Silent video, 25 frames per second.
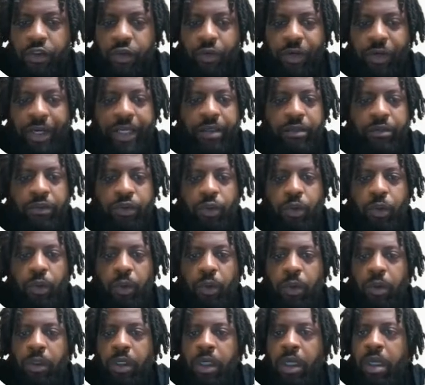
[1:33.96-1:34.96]
a great
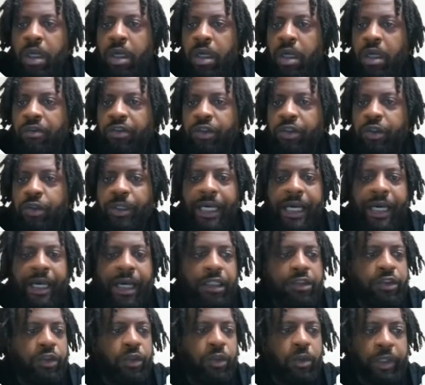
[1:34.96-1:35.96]
tool for you
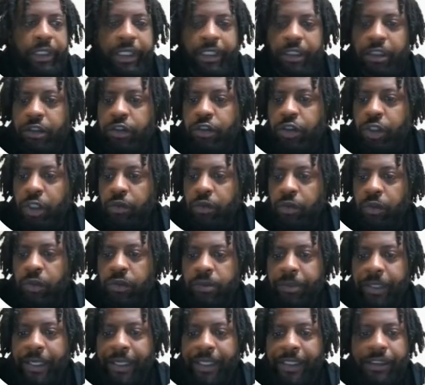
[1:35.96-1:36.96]
guys who are in the Turo
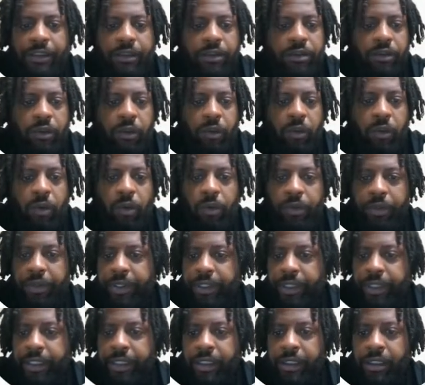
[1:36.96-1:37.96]
space or
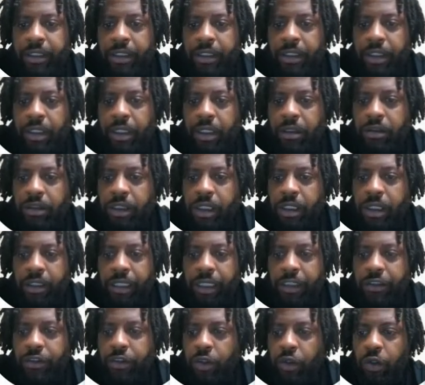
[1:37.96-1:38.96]
in the uh, trying to
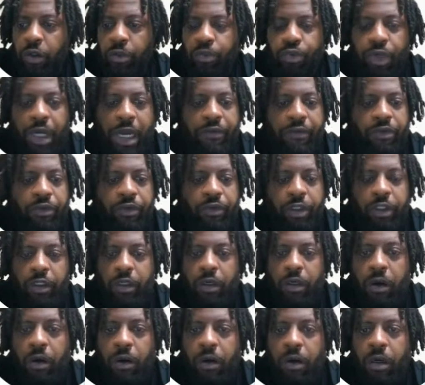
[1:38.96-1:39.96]
got your own private rental
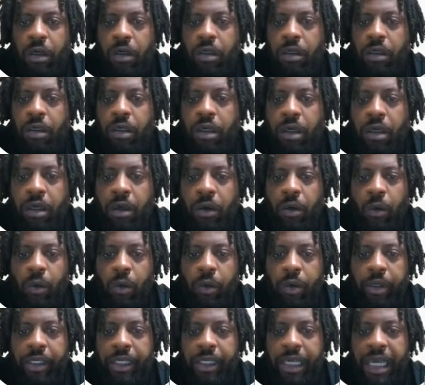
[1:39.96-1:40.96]
car
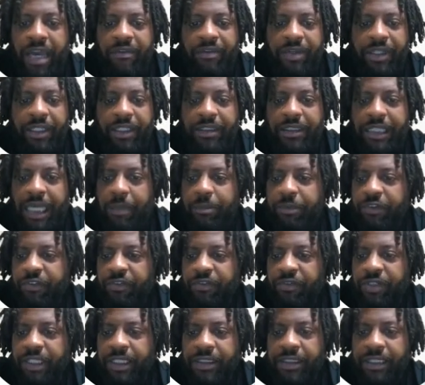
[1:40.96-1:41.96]
or you have any type of
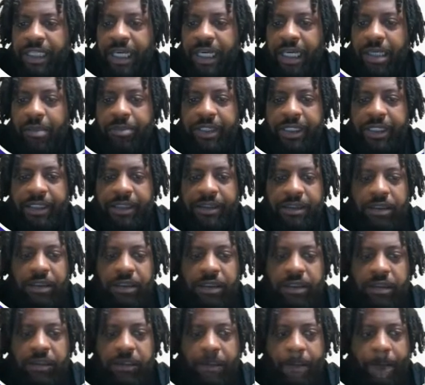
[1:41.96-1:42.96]
fleet type
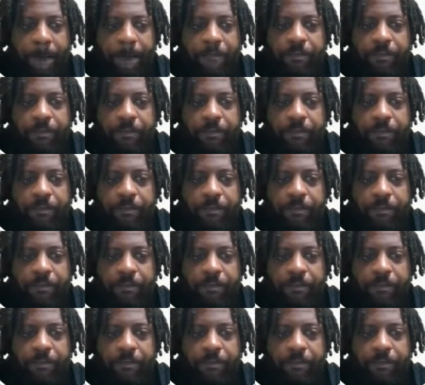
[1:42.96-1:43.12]
business.